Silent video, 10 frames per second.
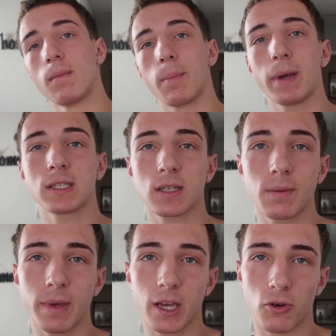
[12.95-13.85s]
But
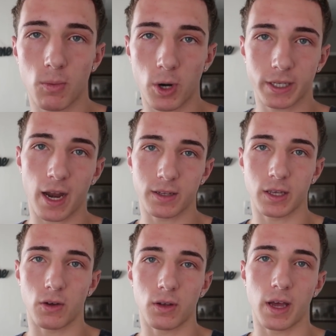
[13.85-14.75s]
basically me and Grim worked out a
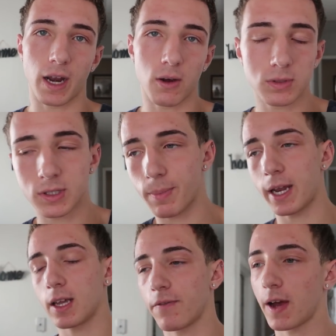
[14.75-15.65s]
deal. And I was
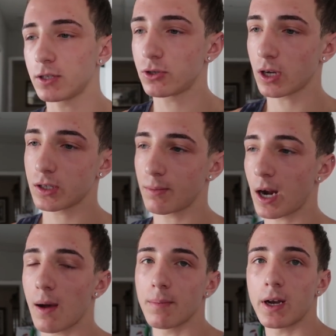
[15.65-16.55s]
debating if I should trust him or
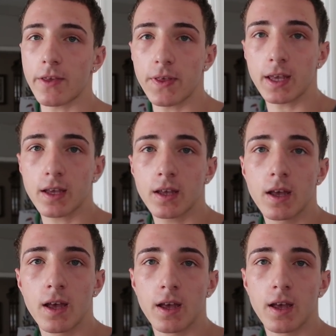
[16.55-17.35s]
not, but I think